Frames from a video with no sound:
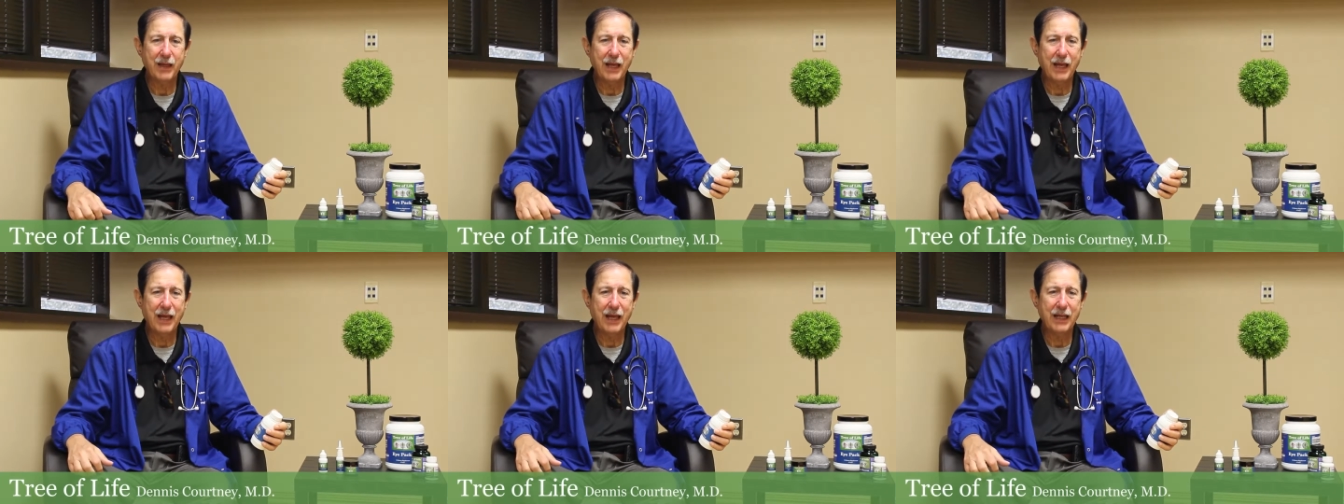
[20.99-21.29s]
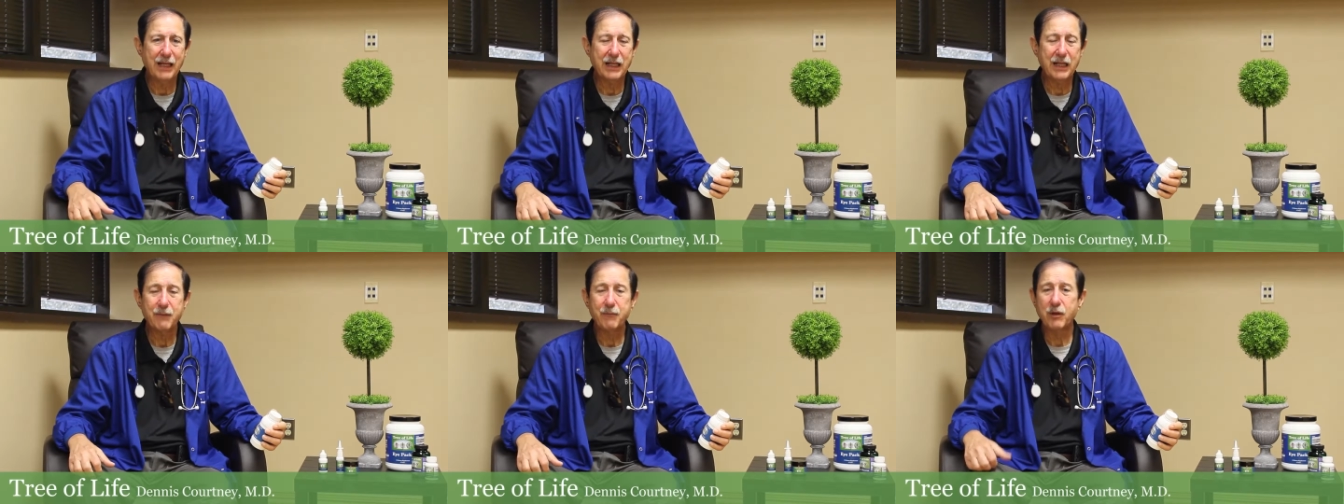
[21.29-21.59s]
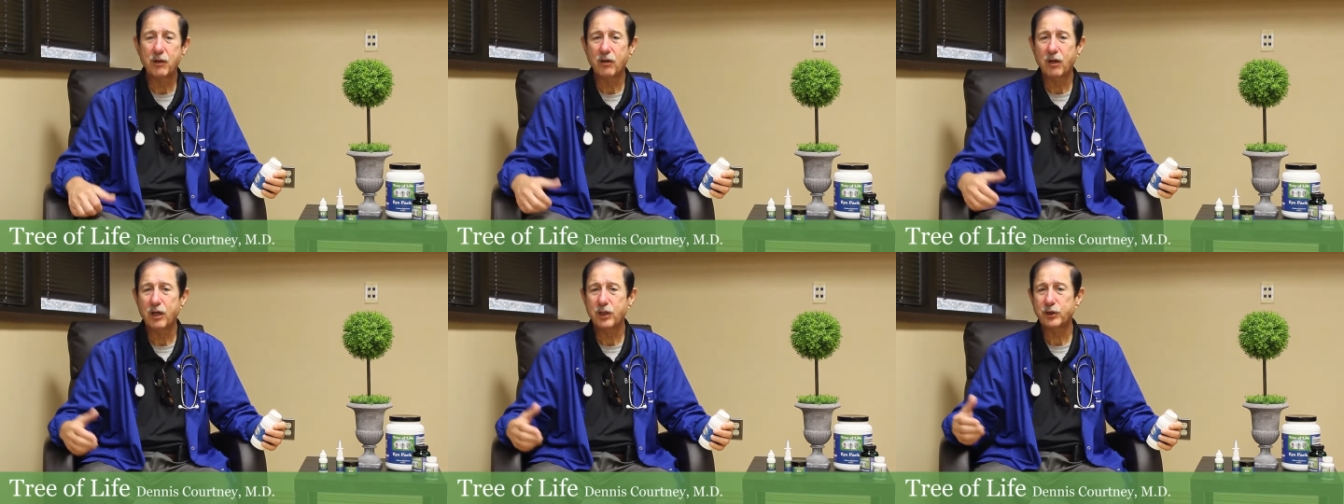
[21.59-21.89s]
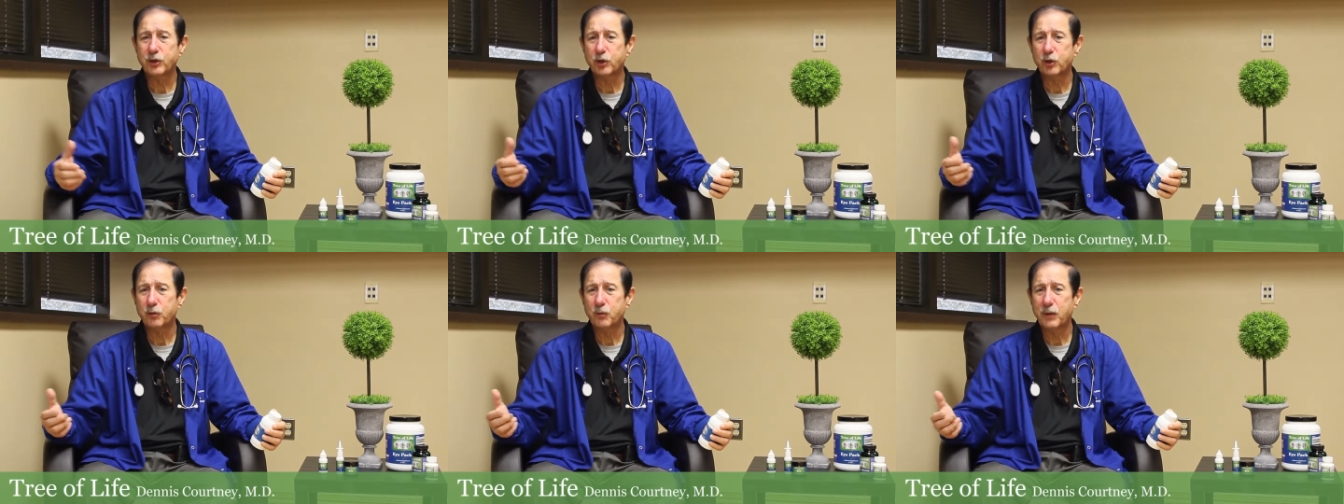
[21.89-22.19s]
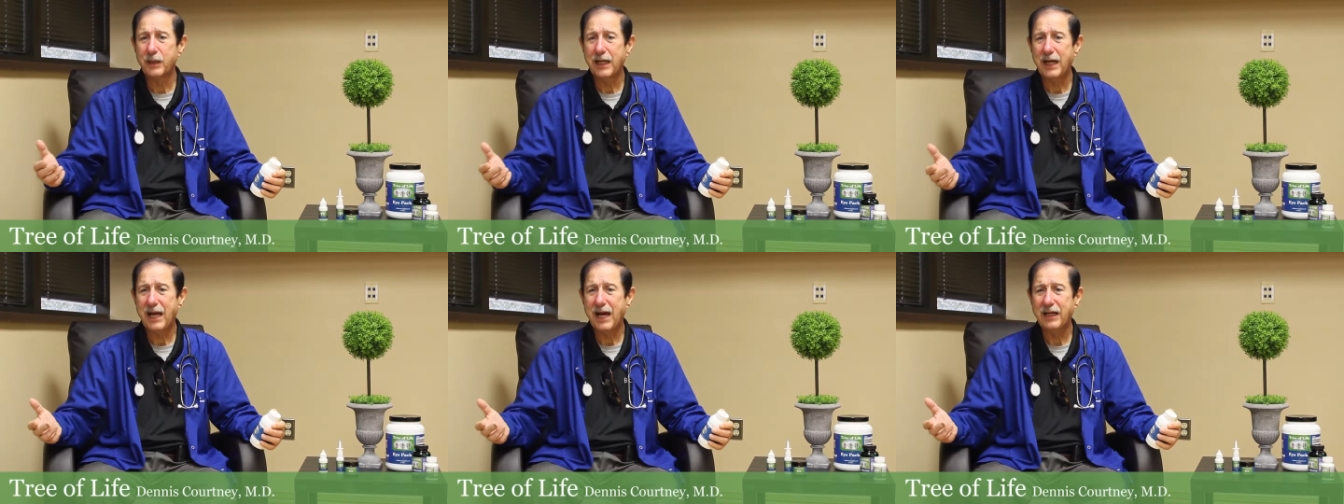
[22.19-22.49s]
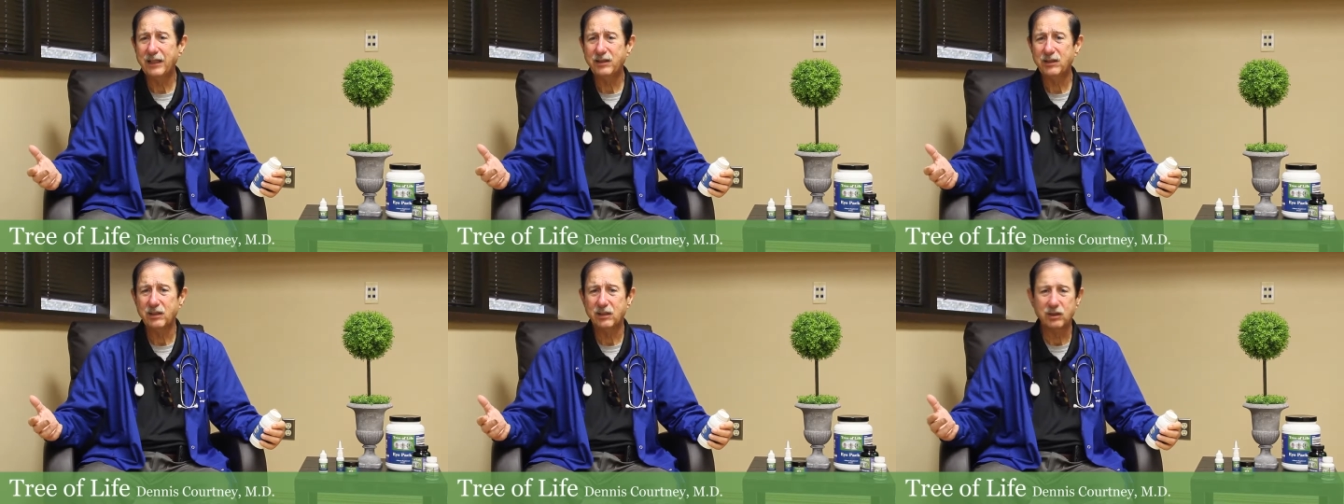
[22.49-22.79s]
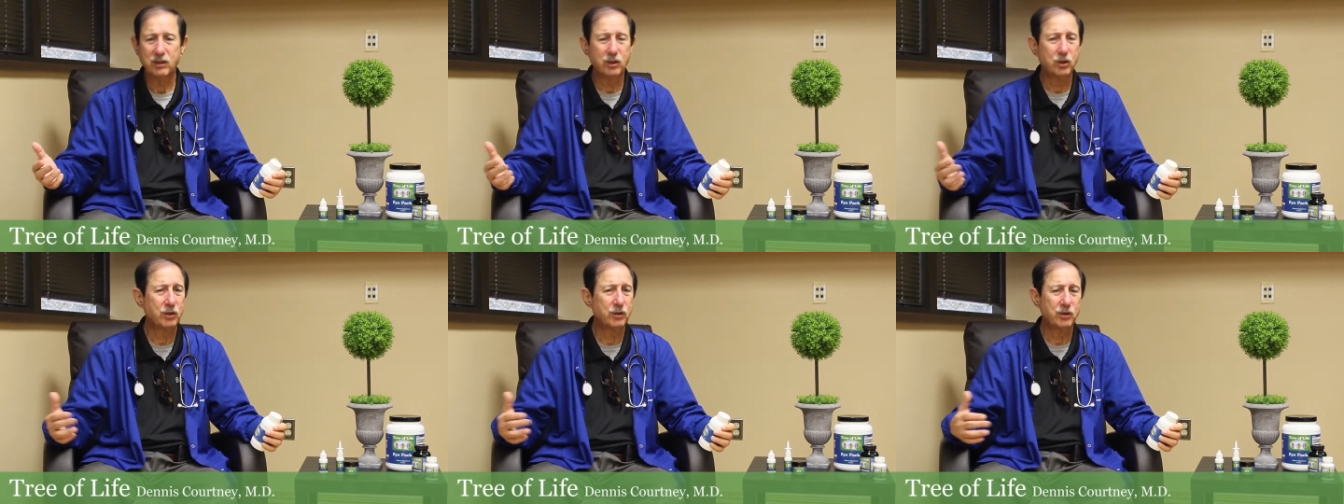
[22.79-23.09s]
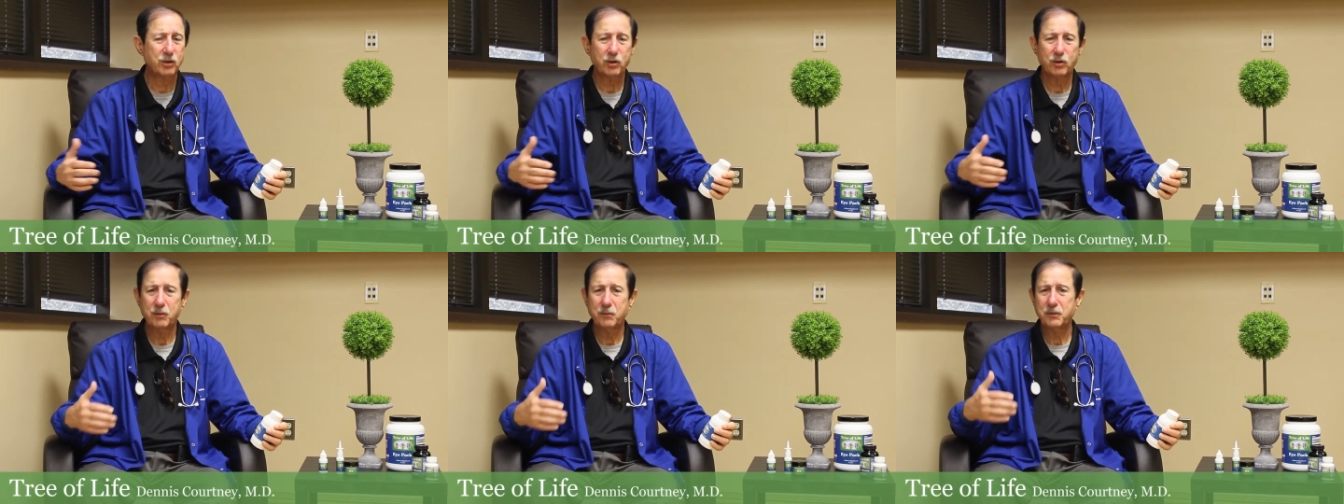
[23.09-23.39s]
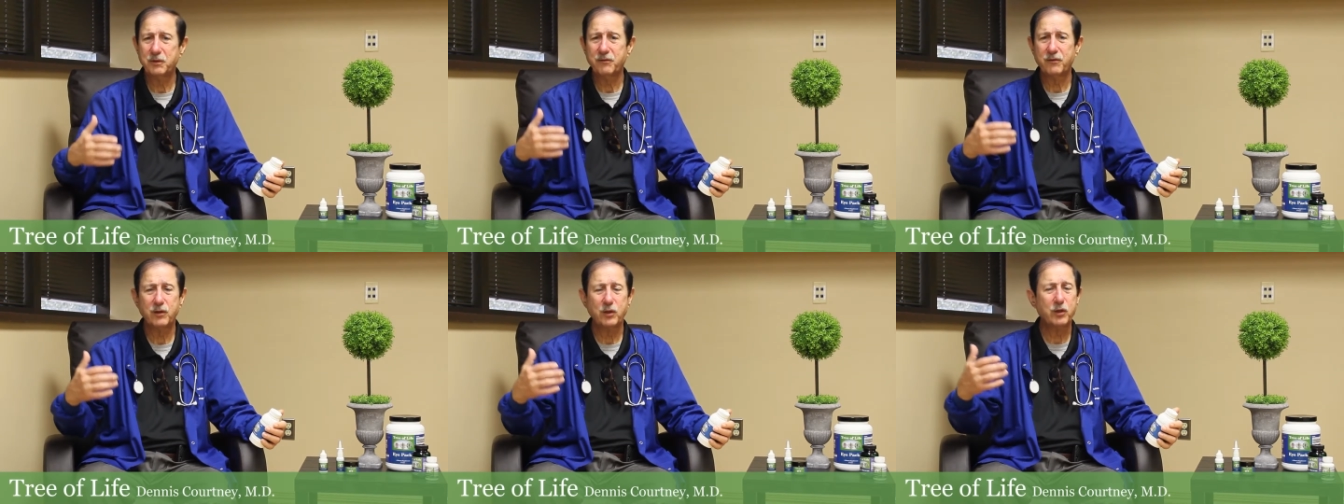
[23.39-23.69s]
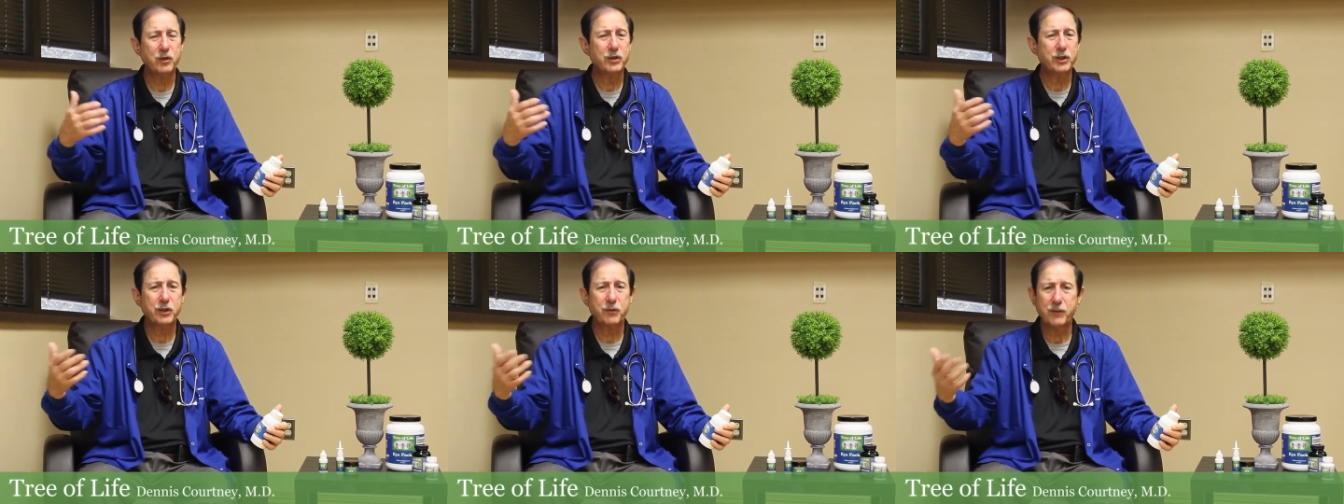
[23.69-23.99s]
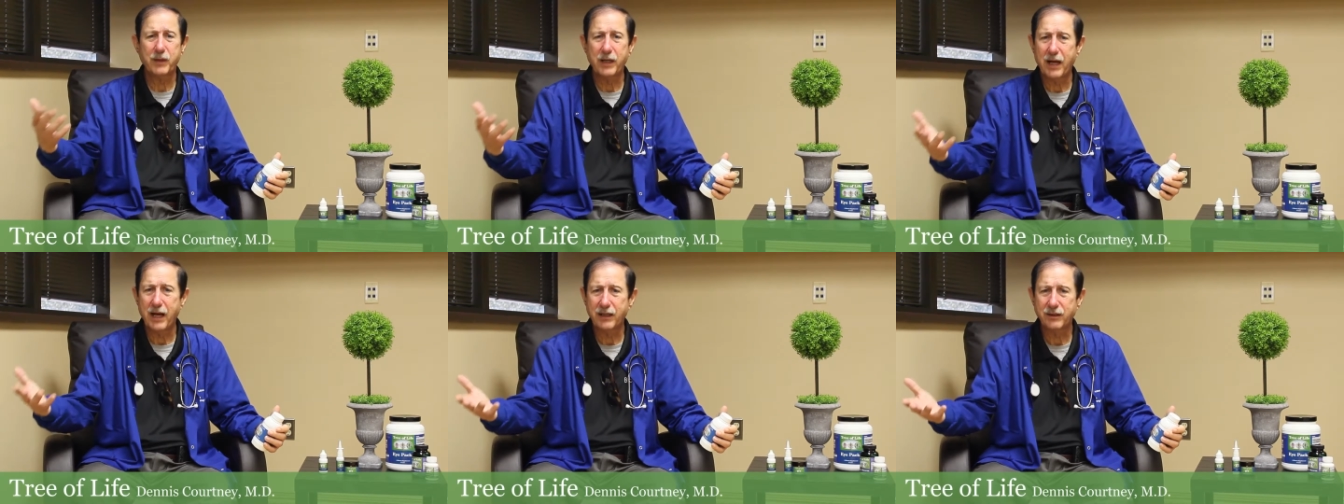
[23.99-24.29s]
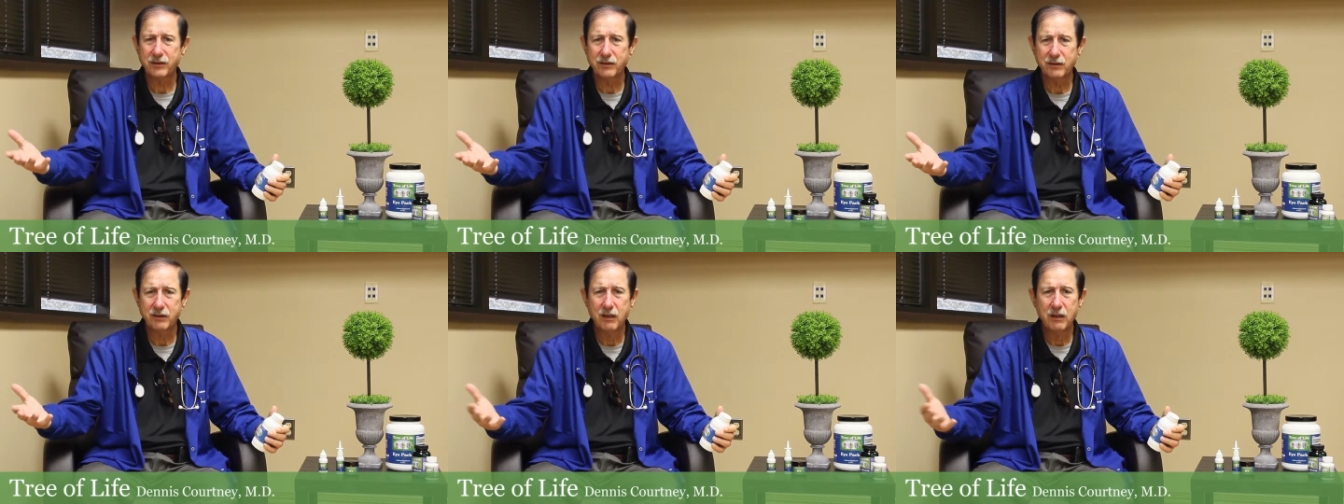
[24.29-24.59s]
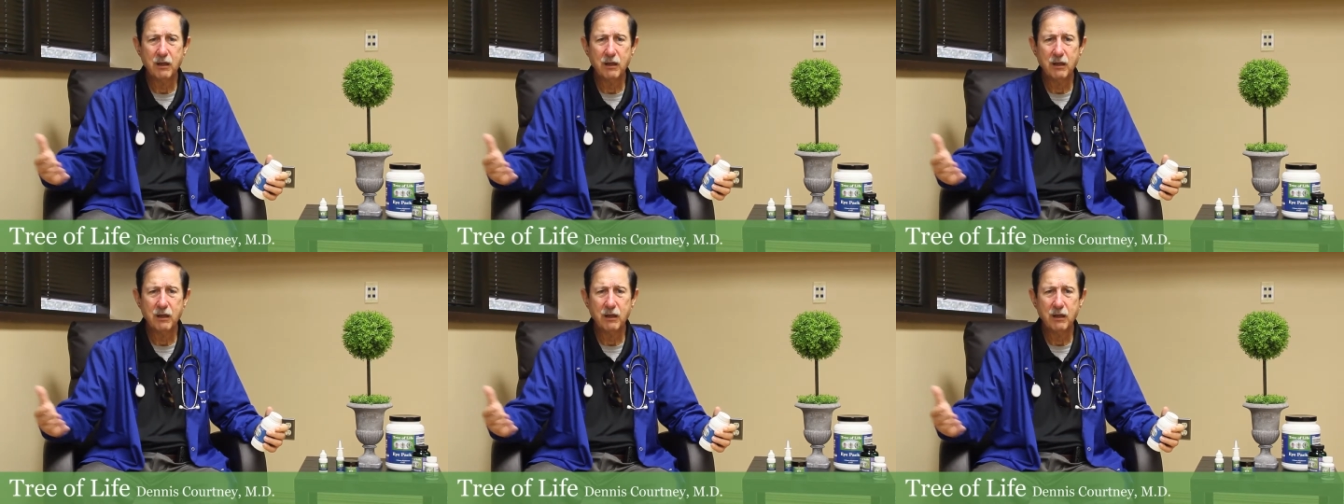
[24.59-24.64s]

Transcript: an immunological reaction in terms of allergic reaction.